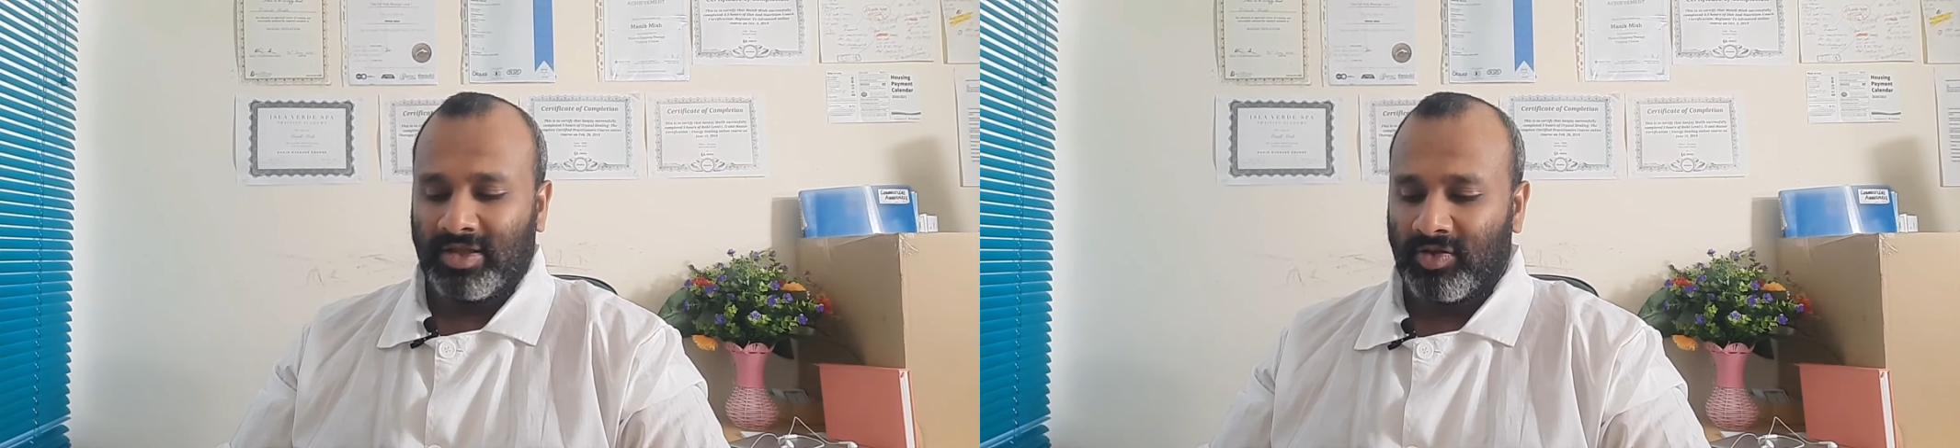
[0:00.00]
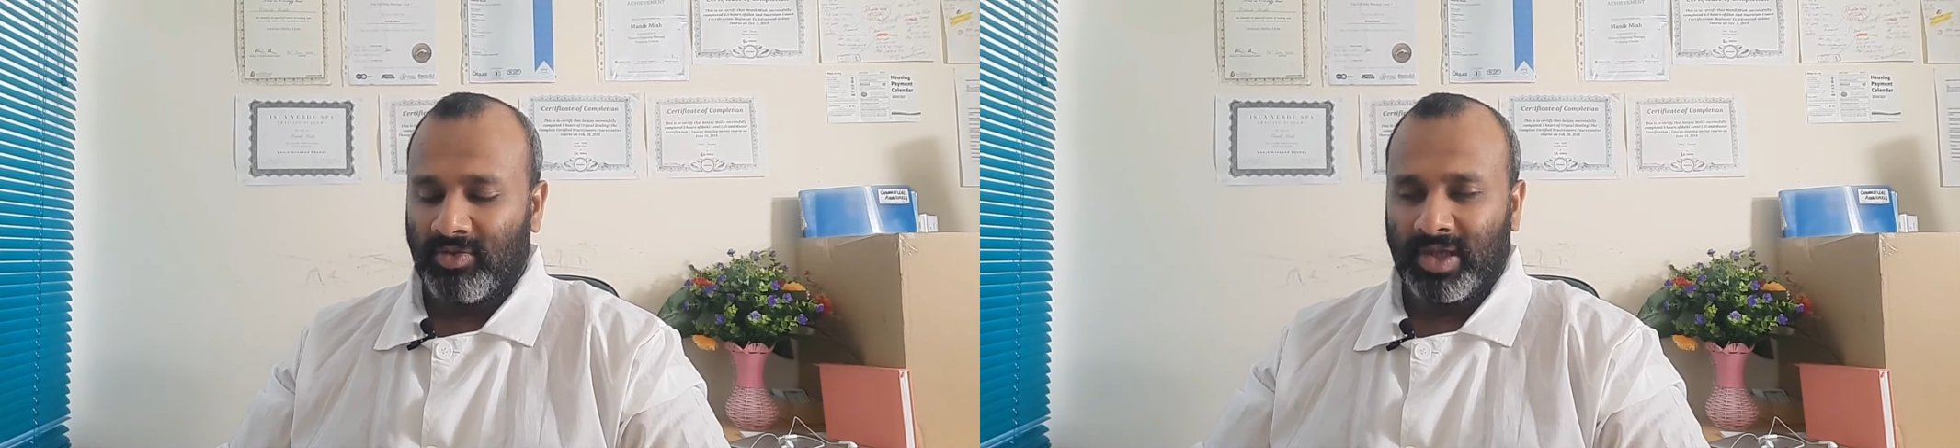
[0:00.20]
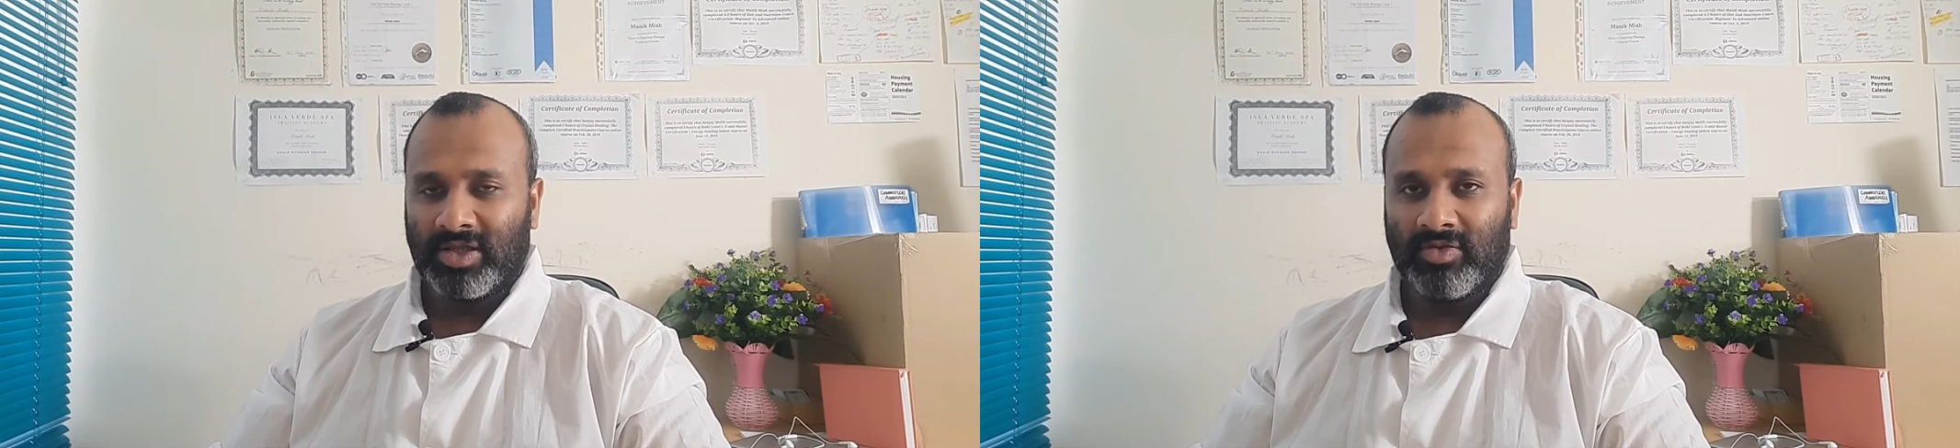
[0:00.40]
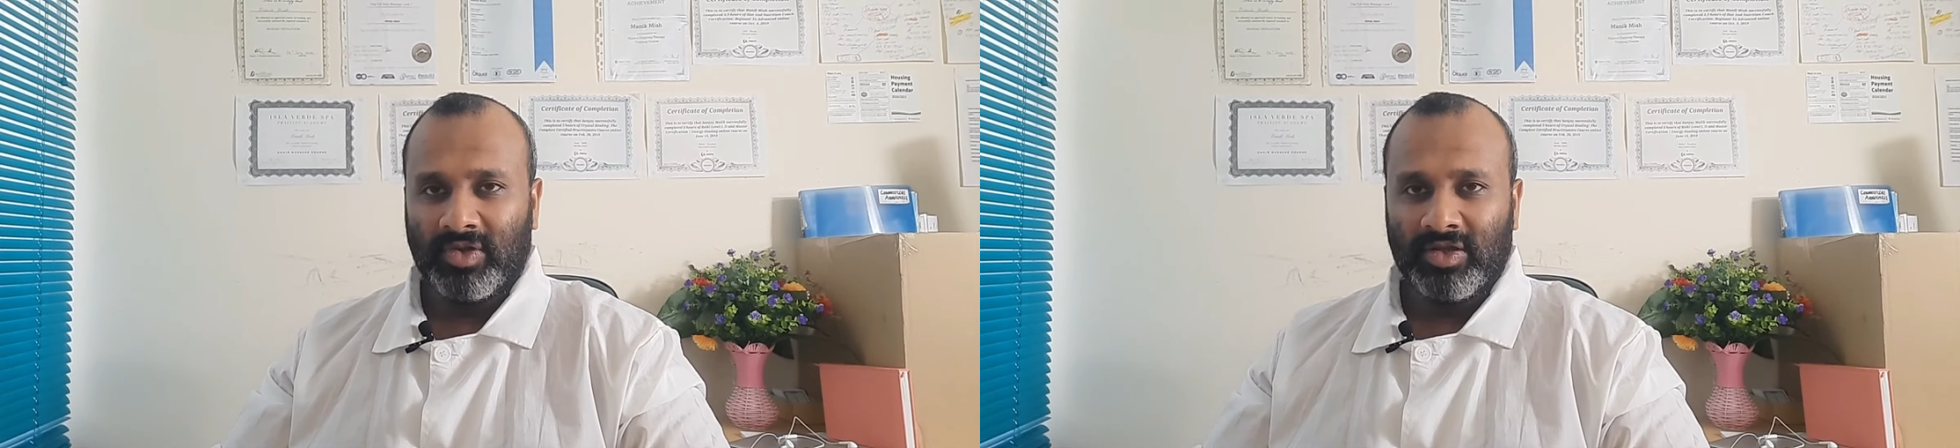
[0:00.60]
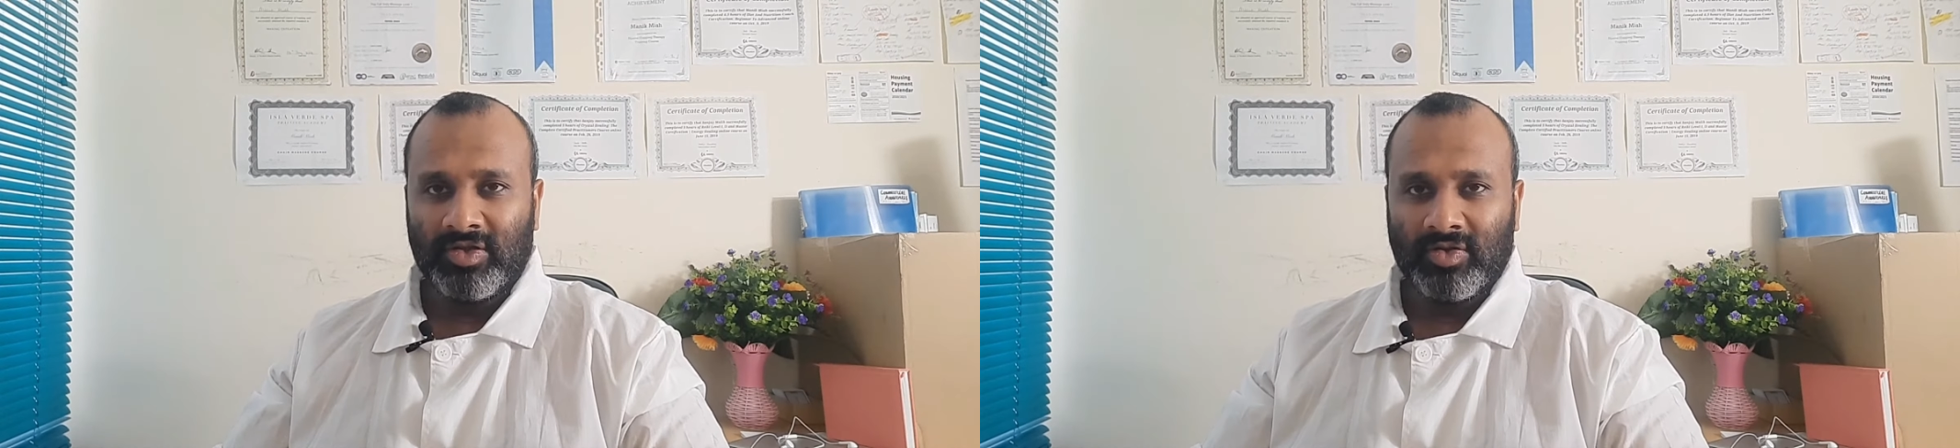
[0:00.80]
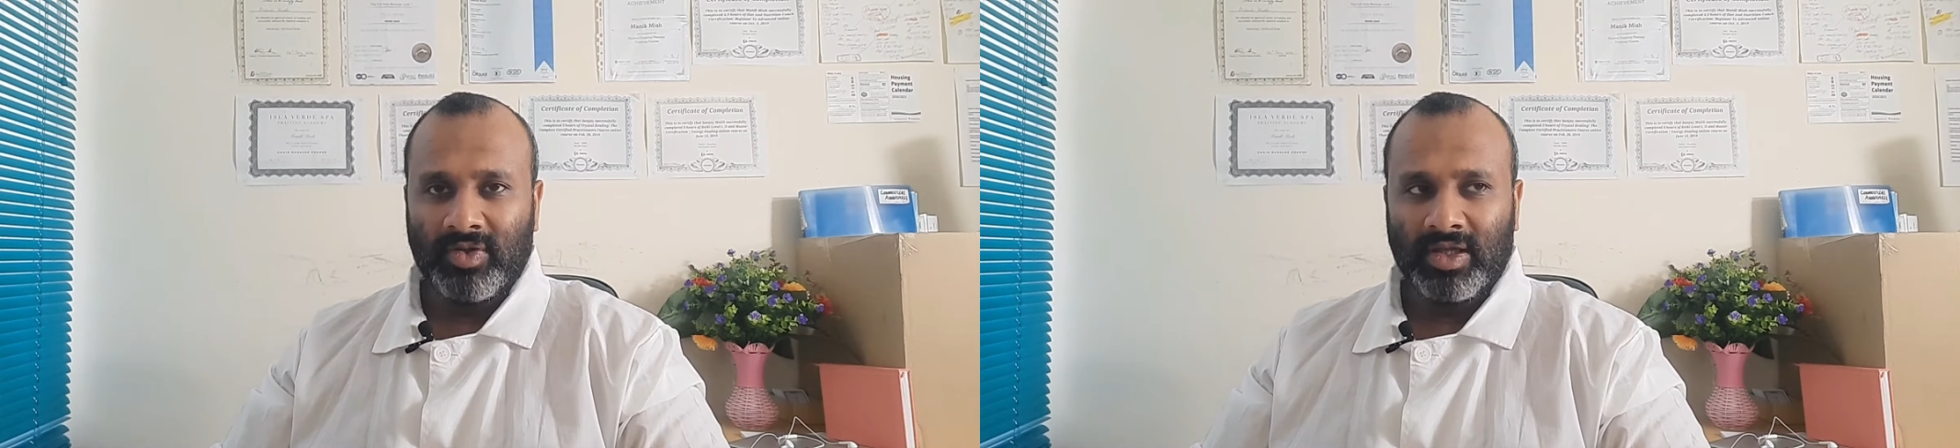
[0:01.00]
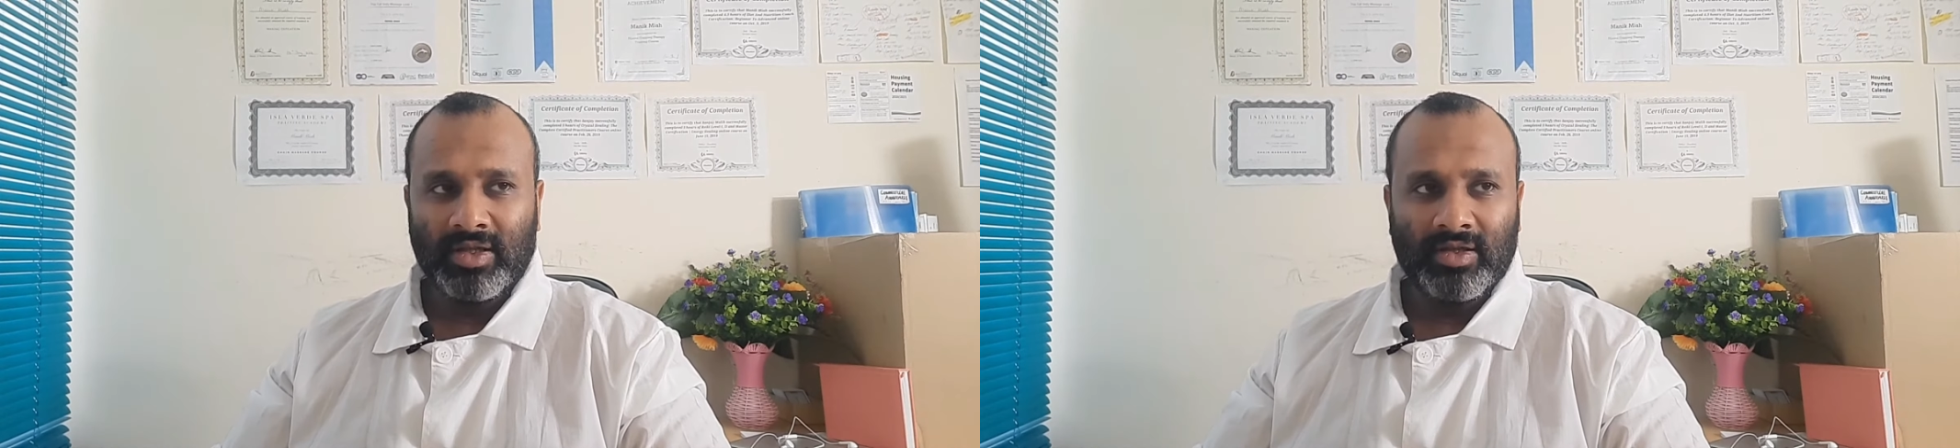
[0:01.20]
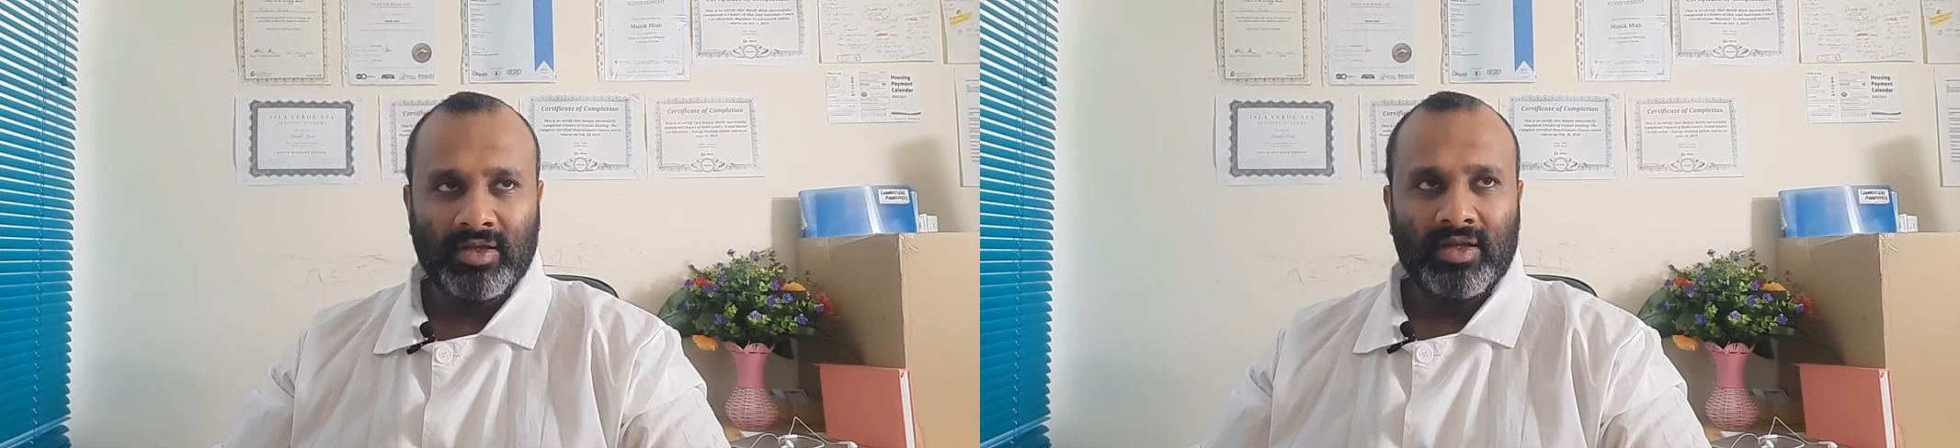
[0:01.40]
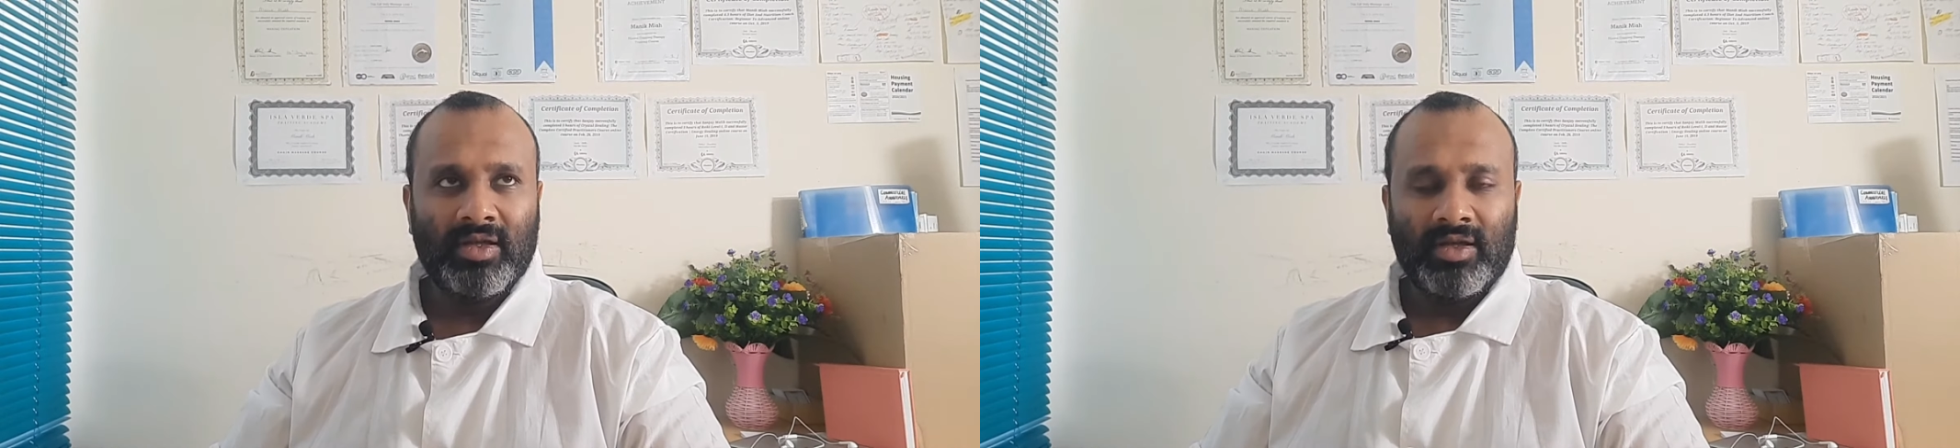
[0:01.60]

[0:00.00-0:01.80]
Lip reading: So imagine when you're doing